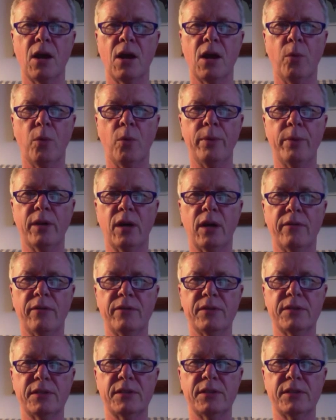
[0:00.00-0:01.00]

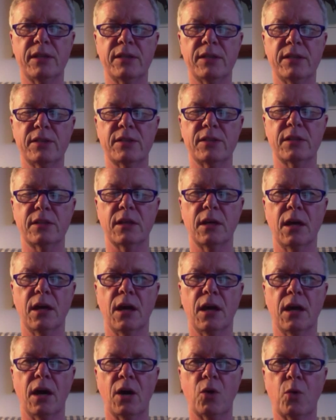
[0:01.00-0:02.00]
OpenOffice is
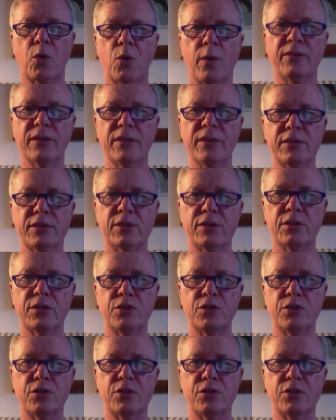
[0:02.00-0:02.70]
equivalent